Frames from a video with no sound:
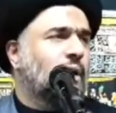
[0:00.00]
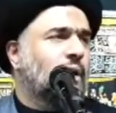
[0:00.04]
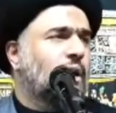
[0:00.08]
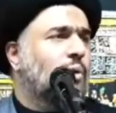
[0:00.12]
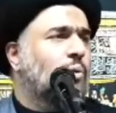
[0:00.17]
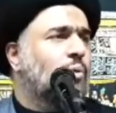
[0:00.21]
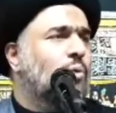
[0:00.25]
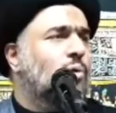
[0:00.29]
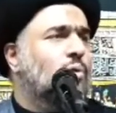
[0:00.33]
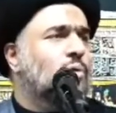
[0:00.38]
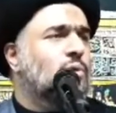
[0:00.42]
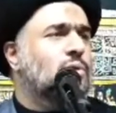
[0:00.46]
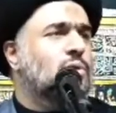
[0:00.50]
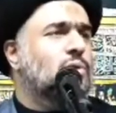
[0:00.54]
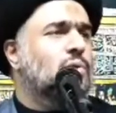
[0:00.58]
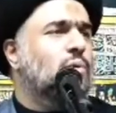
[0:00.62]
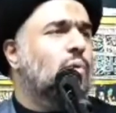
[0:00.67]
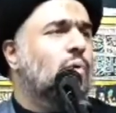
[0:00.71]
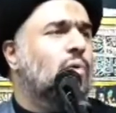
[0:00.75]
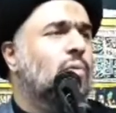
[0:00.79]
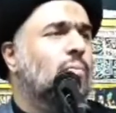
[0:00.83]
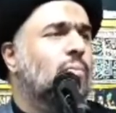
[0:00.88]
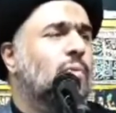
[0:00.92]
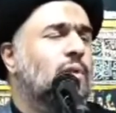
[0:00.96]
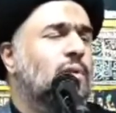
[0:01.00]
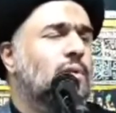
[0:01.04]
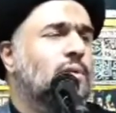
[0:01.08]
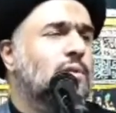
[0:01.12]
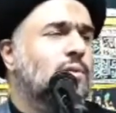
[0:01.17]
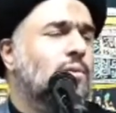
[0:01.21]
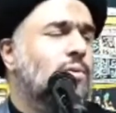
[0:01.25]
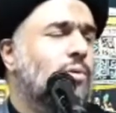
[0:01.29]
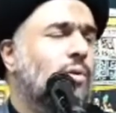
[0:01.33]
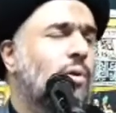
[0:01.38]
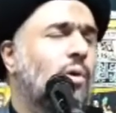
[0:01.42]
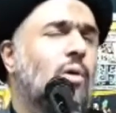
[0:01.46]
He wears normal
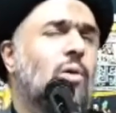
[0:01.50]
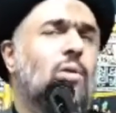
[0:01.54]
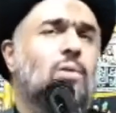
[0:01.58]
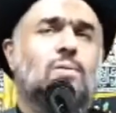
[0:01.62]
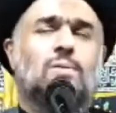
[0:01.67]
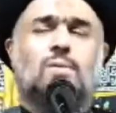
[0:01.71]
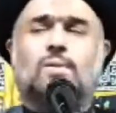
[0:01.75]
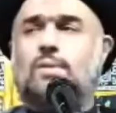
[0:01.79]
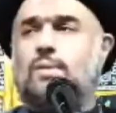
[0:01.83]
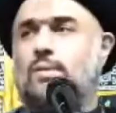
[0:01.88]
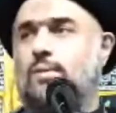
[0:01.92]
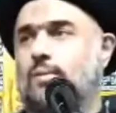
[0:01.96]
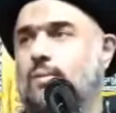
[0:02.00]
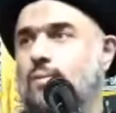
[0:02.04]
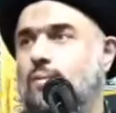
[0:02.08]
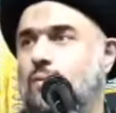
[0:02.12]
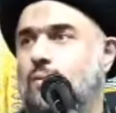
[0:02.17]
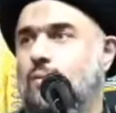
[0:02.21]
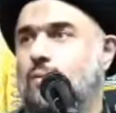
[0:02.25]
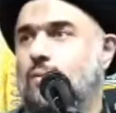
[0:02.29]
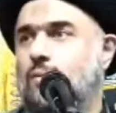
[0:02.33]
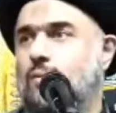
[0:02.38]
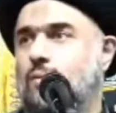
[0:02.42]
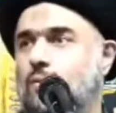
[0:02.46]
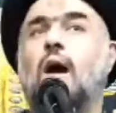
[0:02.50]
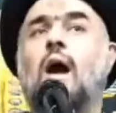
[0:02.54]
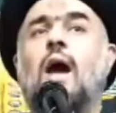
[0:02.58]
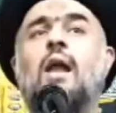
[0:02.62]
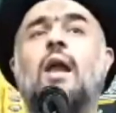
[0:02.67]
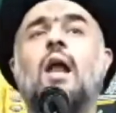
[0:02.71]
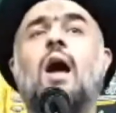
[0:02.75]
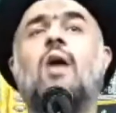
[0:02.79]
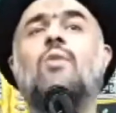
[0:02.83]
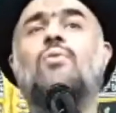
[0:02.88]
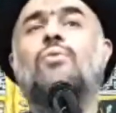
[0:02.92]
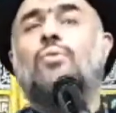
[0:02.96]
clothes.
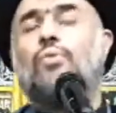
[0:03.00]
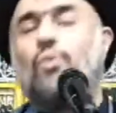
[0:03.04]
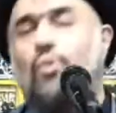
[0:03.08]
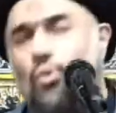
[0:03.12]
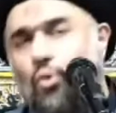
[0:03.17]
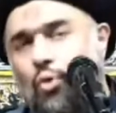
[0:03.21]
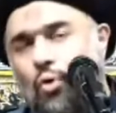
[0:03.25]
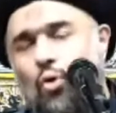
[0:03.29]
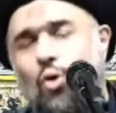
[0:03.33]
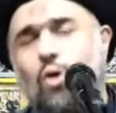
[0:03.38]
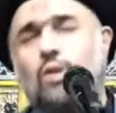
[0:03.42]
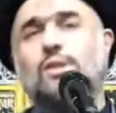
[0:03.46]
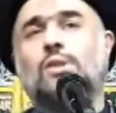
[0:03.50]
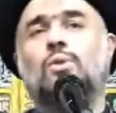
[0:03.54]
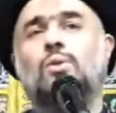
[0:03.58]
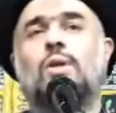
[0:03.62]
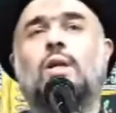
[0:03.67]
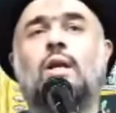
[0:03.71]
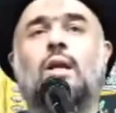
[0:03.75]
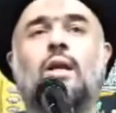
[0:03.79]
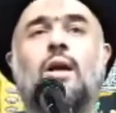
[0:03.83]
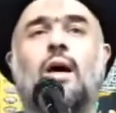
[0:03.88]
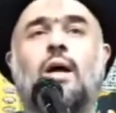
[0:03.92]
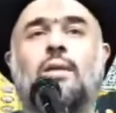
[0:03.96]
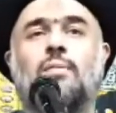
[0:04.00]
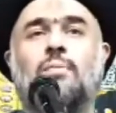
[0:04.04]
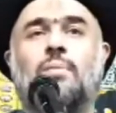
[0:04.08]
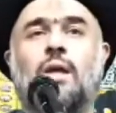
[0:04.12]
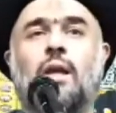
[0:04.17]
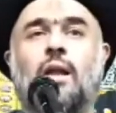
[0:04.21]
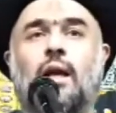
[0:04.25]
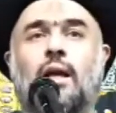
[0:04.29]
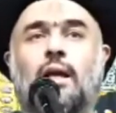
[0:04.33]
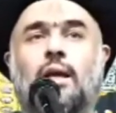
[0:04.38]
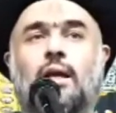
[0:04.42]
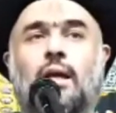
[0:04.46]
And of course you cannot be
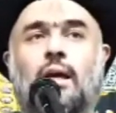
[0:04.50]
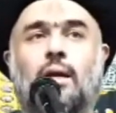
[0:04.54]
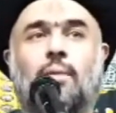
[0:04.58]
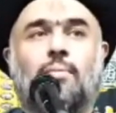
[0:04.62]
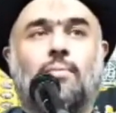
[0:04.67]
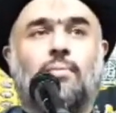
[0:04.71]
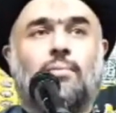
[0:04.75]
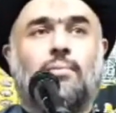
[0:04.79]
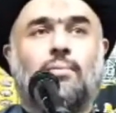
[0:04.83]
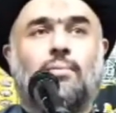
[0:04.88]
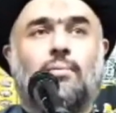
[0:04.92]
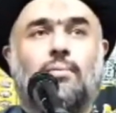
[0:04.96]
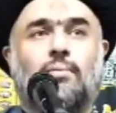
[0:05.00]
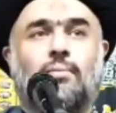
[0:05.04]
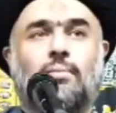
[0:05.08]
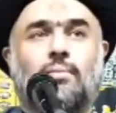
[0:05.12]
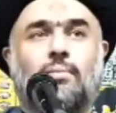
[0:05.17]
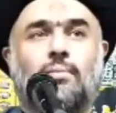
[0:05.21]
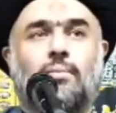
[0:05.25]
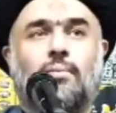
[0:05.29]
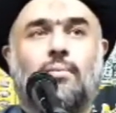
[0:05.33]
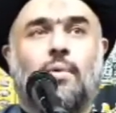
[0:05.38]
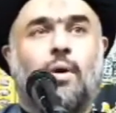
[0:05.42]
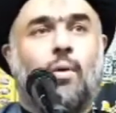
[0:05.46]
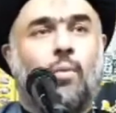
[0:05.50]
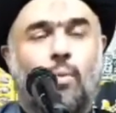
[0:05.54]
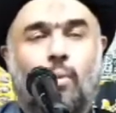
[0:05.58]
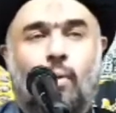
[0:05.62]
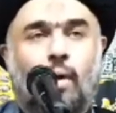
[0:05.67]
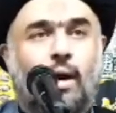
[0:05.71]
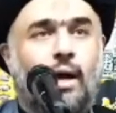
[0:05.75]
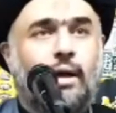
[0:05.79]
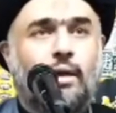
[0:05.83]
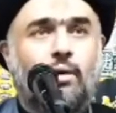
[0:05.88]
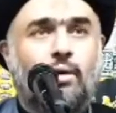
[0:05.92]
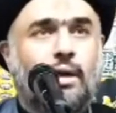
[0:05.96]
like him.
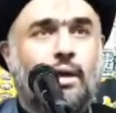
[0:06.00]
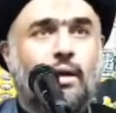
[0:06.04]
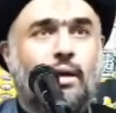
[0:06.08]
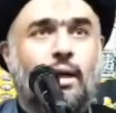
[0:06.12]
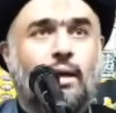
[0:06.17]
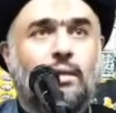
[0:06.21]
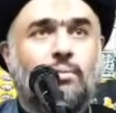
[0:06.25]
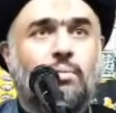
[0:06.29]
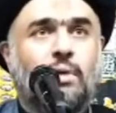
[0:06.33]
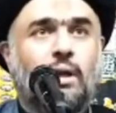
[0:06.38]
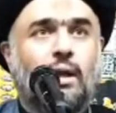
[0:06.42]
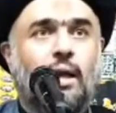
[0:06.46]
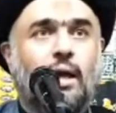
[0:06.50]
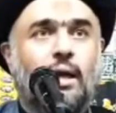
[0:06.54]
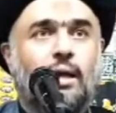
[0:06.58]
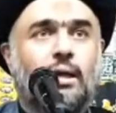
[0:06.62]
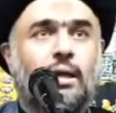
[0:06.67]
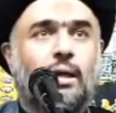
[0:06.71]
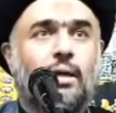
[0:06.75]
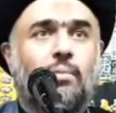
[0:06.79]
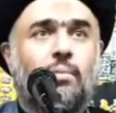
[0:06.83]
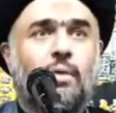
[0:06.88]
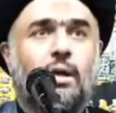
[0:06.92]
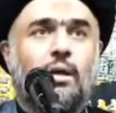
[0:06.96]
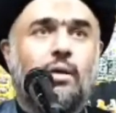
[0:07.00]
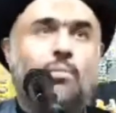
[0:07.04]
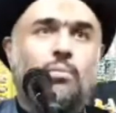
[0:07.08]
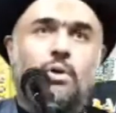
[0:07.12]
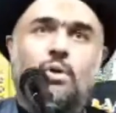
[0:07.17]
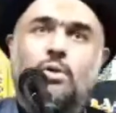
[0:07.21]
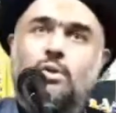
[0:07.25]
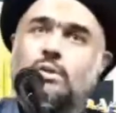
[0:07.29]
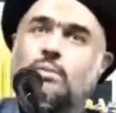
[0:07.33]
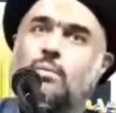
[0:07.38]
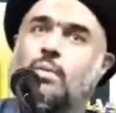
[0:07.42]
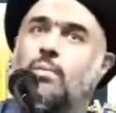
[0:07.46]
Why you cannot be like him?
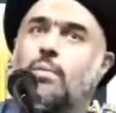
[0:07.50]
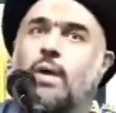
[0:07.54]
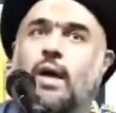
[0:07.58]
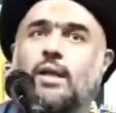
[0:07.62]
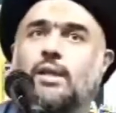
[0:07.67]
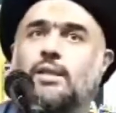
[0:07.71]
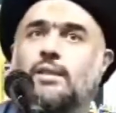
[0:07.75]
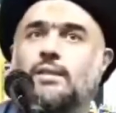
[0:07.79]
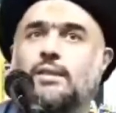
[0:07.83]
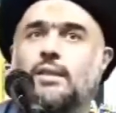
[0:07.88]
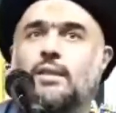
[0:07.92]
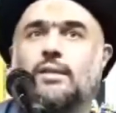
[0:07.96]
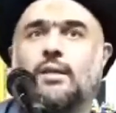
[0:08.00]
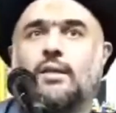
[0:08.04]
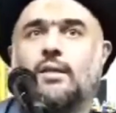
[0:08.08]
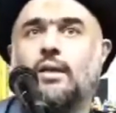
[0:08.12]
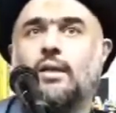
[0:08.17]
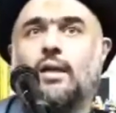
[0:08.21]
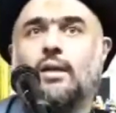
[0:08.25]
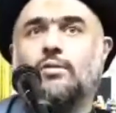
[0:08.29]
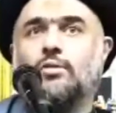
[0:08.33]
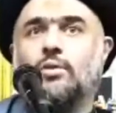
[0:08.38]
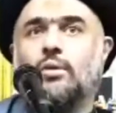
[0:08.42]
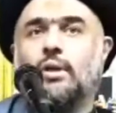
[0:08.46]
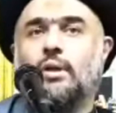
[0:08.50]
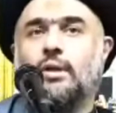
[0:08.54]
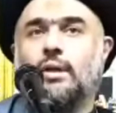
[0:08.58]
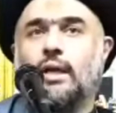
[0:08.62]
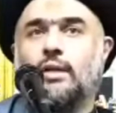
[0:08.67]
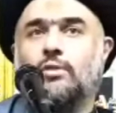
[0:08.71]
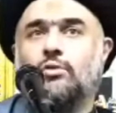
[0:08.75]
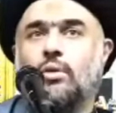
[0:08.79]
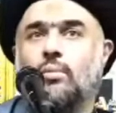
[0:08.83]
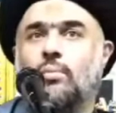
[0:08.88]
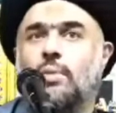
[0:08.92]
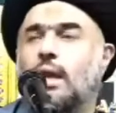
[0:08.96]
Because Imam Ali said in
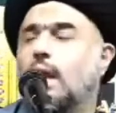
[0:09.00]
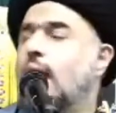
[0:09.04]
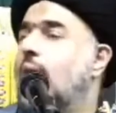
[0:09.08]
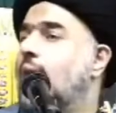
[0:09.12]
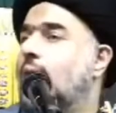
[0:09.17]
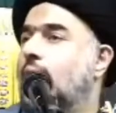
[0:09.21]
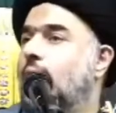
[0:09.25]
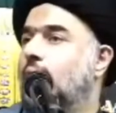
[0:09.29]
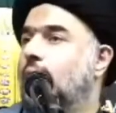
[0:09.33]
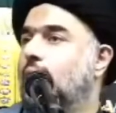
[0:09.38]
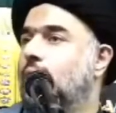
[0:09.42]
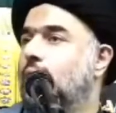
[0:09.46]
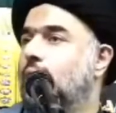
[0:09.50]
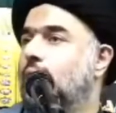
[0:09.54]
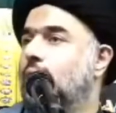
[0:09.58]
Nahjul Balagha,